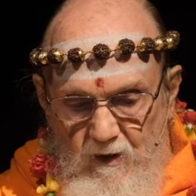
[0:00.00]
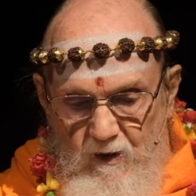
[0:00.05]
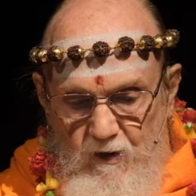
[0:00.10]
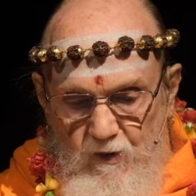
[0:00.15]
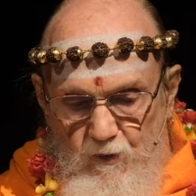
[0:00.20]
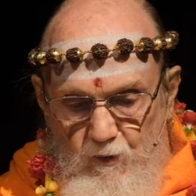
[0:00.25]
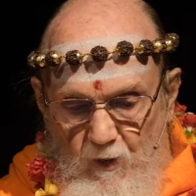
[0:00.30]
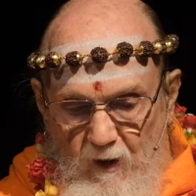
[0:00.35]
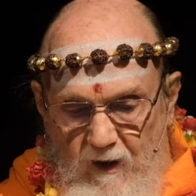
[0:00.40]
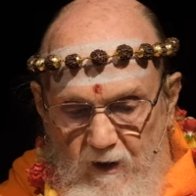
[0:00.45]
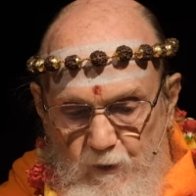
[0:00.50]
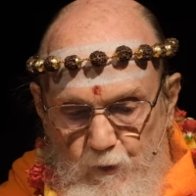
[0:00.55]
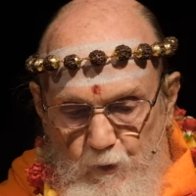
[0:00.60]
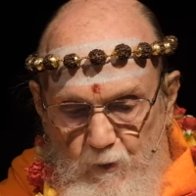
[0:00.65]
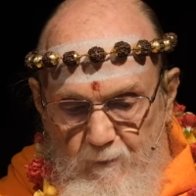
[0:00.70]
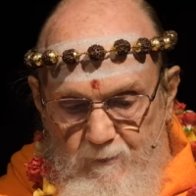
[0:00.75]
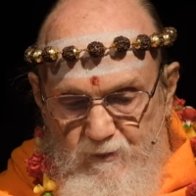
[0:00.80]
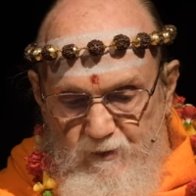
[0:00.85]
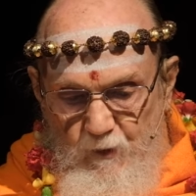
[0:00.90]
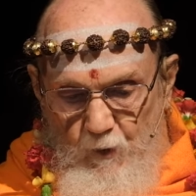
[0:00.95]
try to
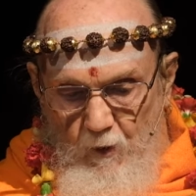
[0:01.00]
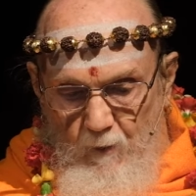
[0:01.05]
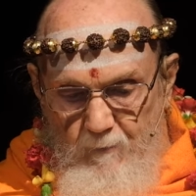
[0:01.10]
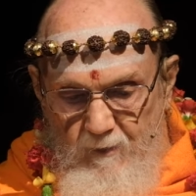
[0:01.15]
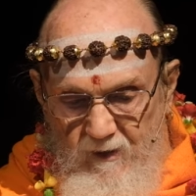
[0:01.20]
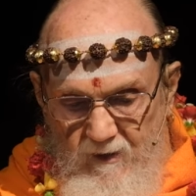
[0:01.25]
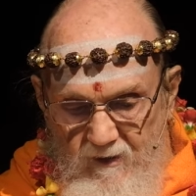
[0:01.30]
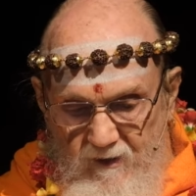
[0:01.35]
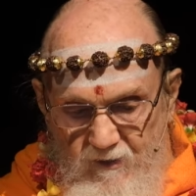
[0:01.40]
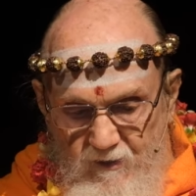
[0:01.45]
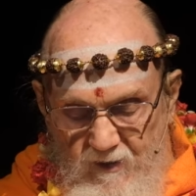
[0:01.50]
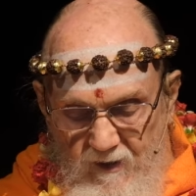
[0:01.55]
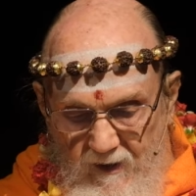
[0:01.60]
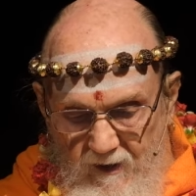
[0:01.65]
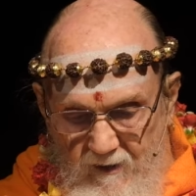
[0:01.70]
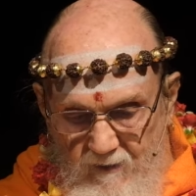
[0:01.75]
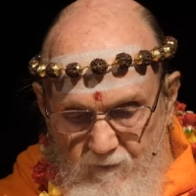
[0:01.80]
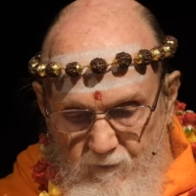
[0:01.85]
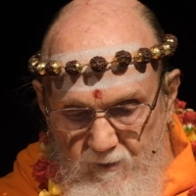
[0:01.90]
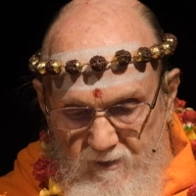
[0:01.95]
absorb it into
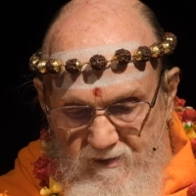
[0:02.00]
every